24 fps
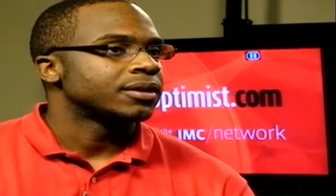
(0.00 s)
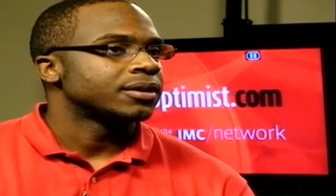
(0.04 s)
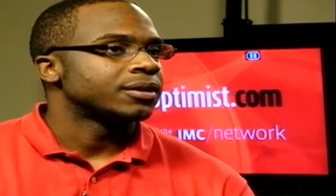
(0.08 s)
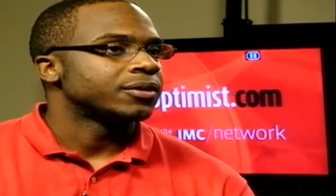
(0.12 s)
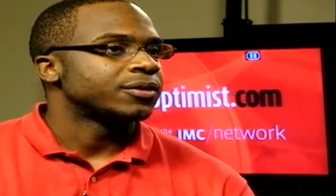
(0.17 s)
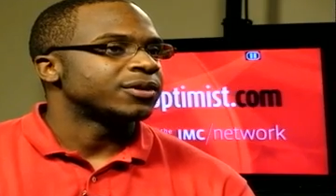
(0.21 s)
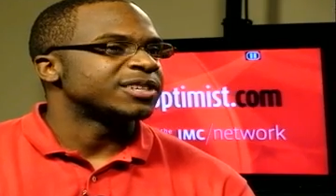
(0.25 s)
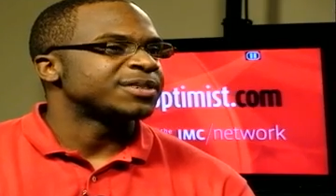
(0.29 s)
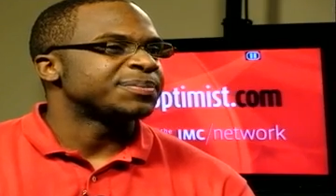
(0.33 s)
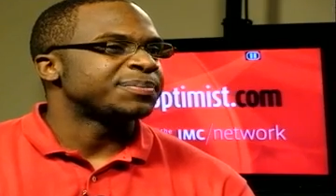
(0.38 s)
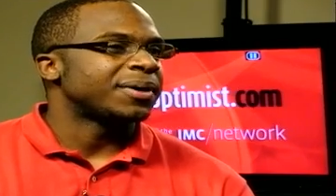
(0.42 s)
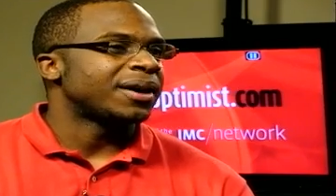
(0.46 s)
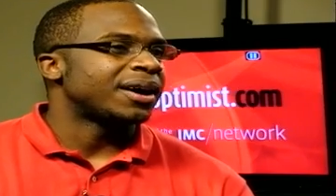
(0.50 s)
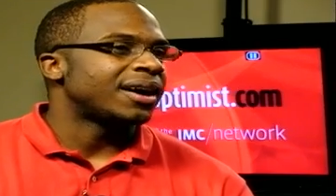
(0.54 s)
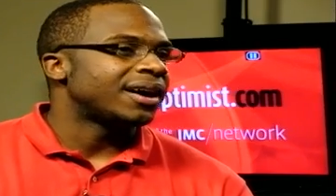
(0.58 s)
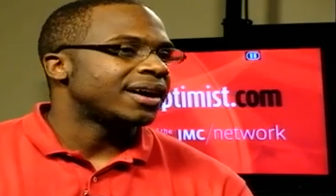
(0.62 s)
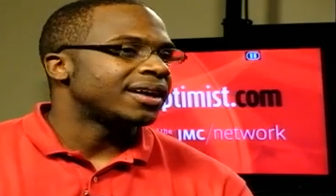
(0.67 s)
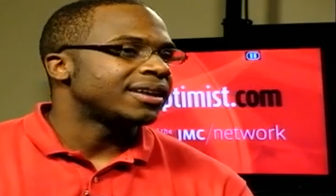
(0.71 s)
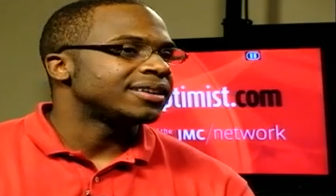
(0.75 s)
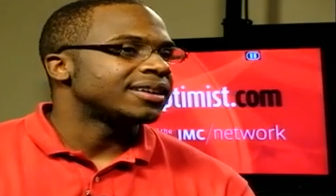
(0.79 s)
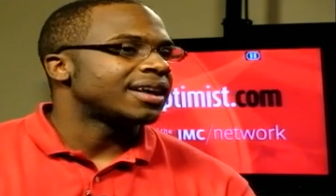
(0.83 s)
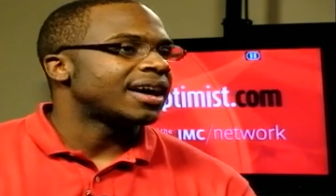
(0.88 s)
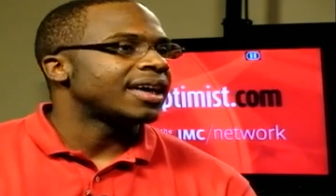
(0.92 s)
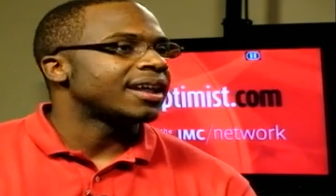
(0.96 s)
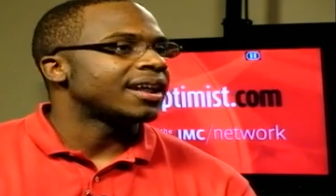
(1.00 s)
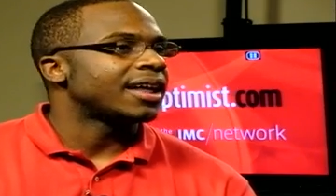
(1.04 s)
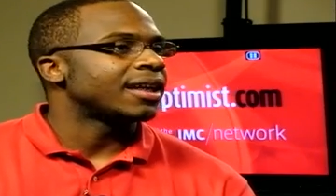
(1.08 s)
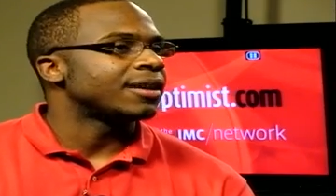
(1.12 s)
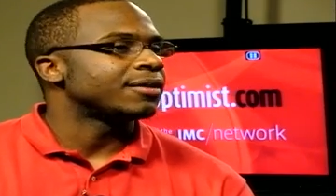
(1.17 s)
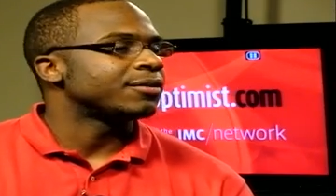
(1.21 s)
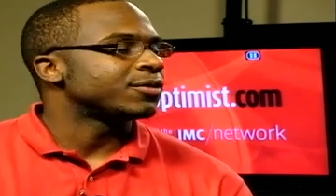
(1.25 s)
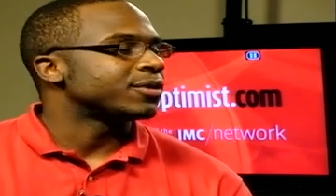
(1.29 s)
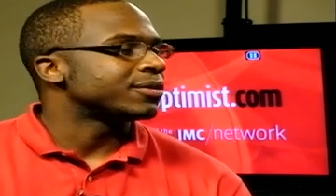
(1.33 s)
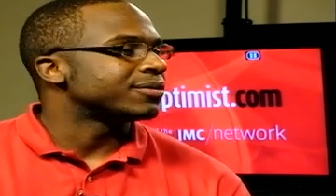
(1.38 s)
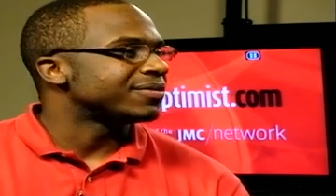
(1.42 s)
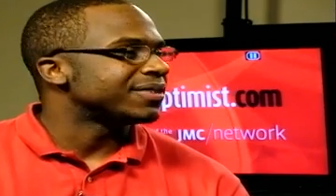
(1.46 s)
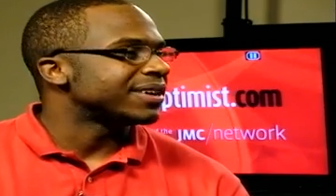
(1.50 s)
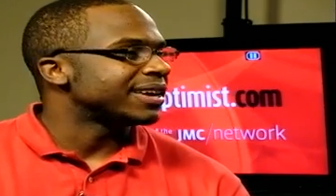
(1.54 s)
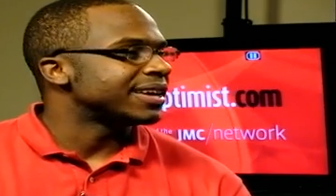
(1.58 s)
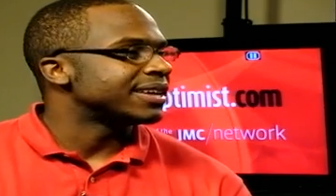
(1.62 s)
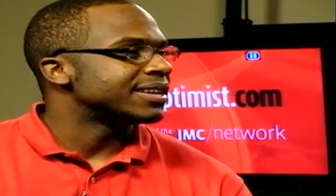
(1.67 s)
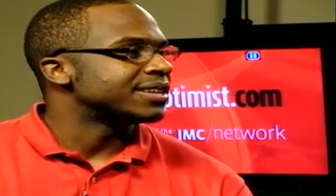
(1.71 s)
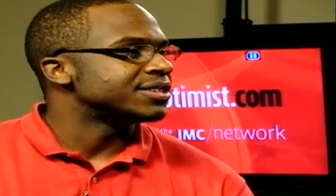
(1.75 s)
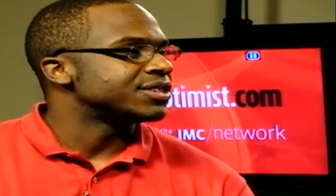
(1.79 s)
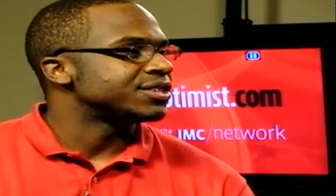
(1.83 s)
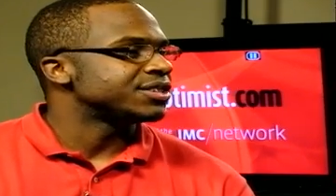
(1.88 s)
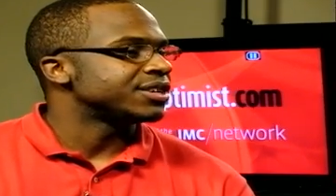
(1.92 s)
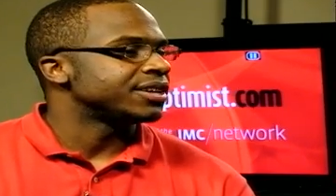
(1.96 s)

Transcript: respond not out of revenge